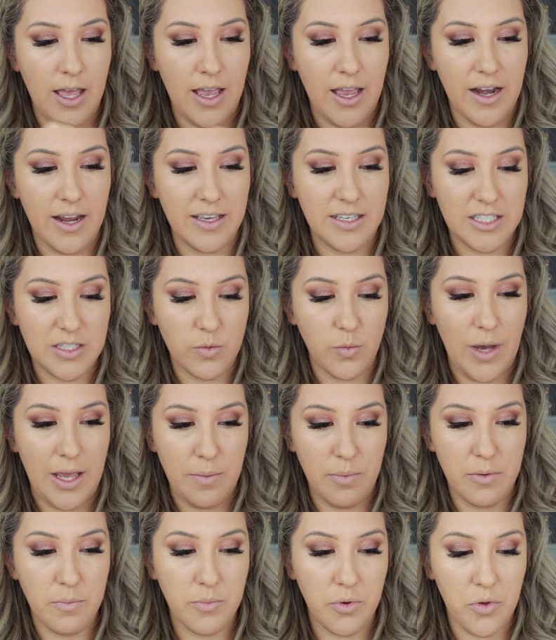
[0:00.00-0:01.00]
and I
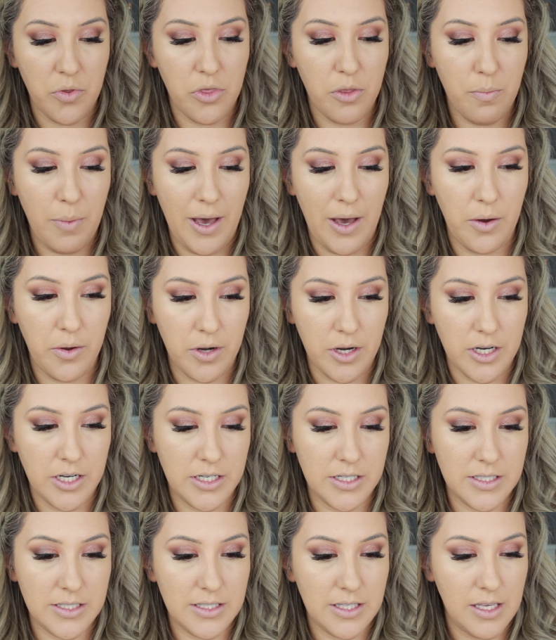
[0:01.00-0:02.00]
swipe in both the
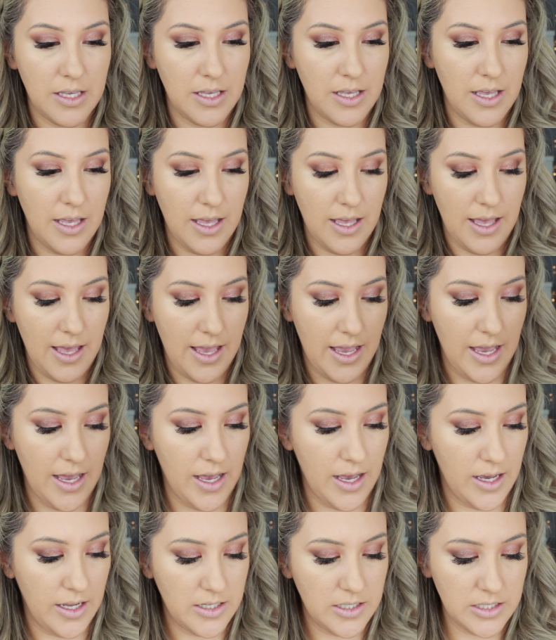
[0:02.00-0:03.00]
powders,
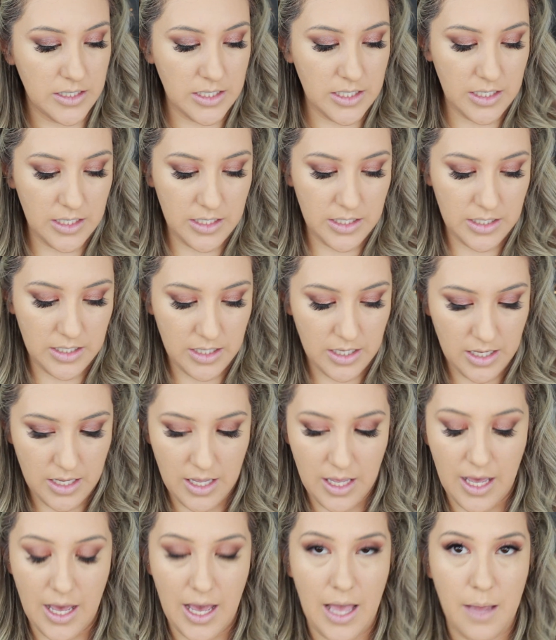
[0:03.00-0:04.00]
and
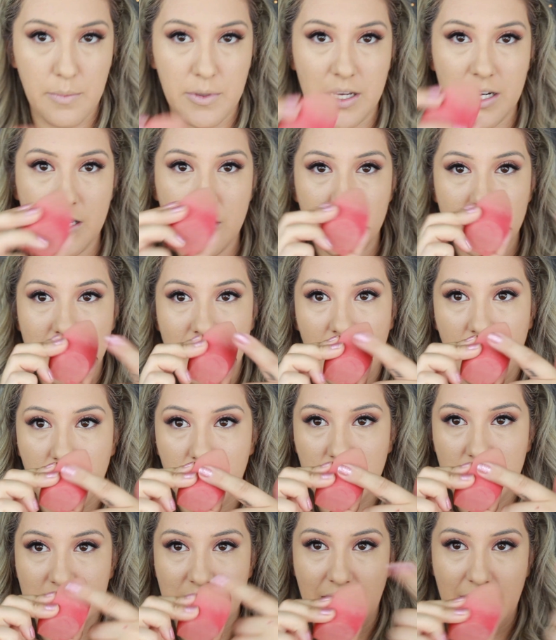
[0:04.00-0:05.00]
I'm going to use the
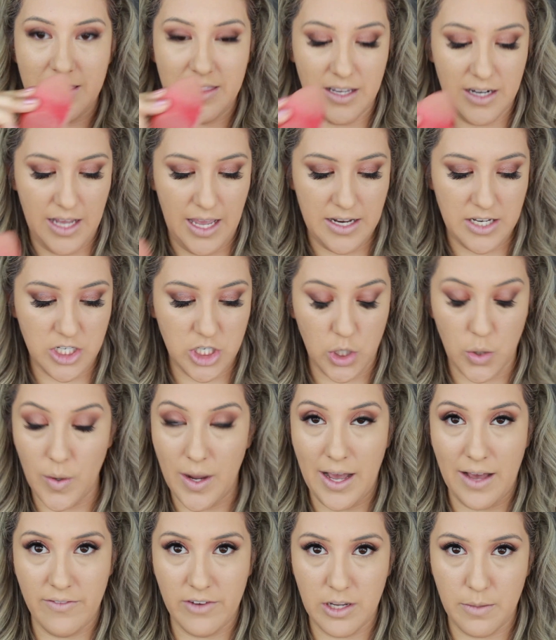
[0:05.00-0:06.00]
other side that I don't
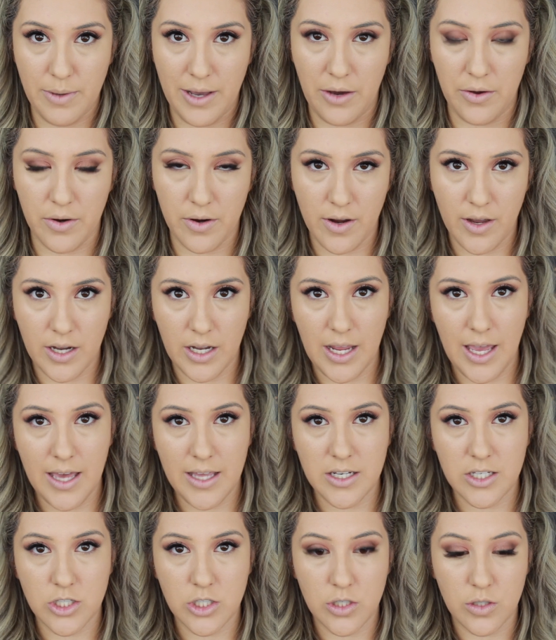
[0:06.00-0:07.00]
have any powder on
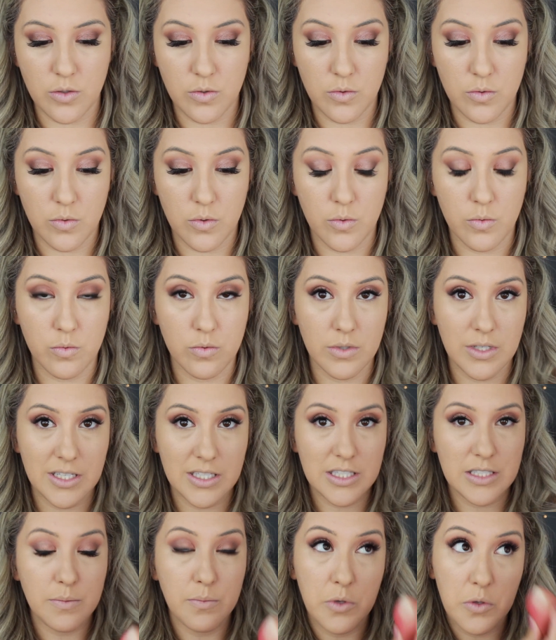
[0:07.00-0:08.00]
yet to
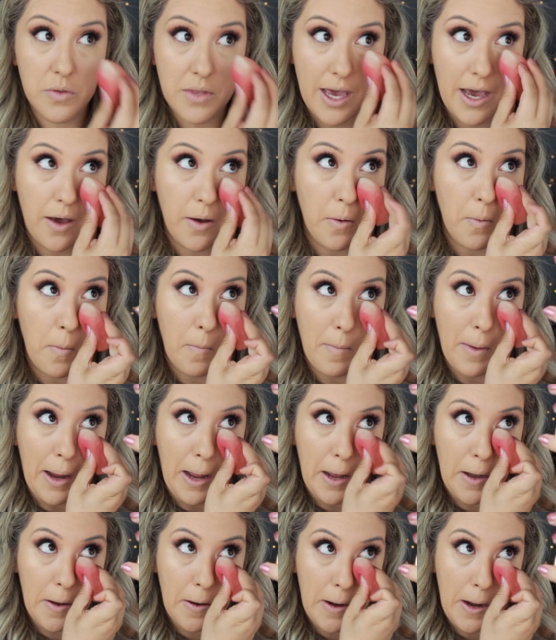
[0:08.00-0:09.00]
re-smooth out my
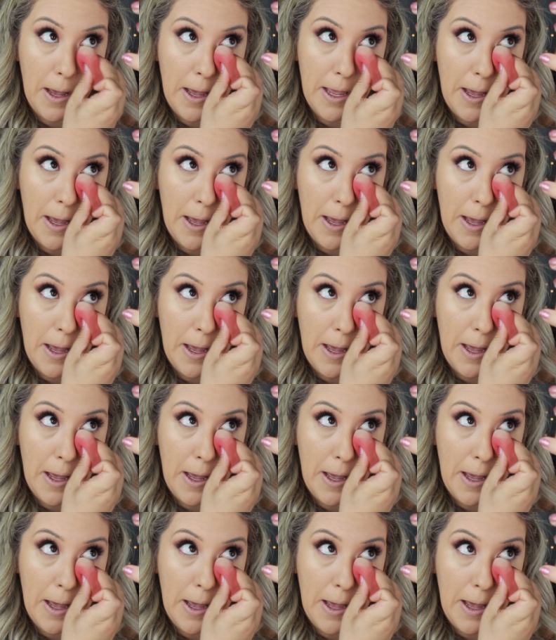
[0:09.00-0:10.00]
under eye.
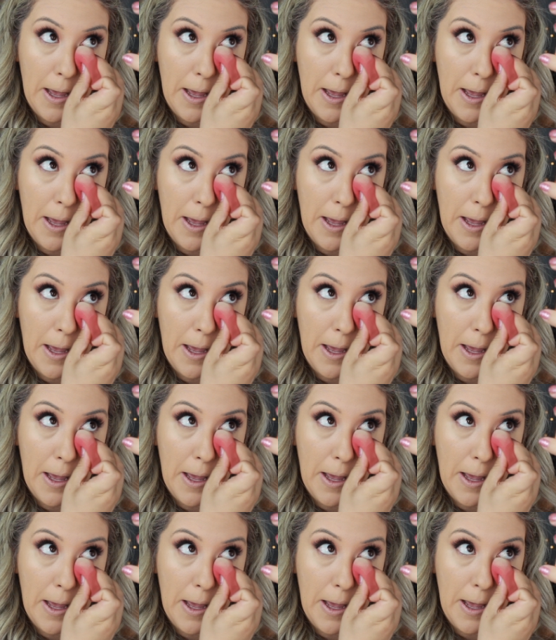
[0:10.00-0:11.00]
Hey guys,
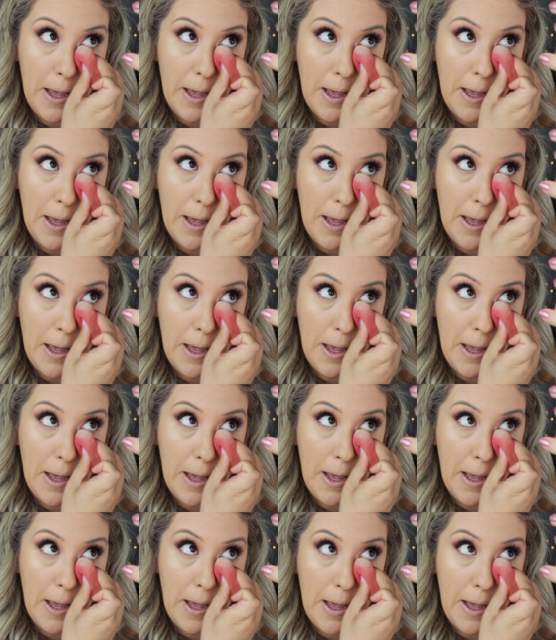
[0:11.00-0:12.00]
Editing
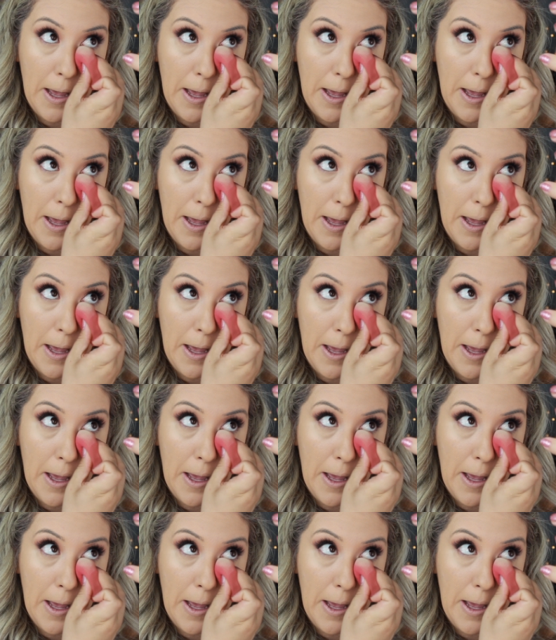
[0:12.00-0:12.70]
Allie here.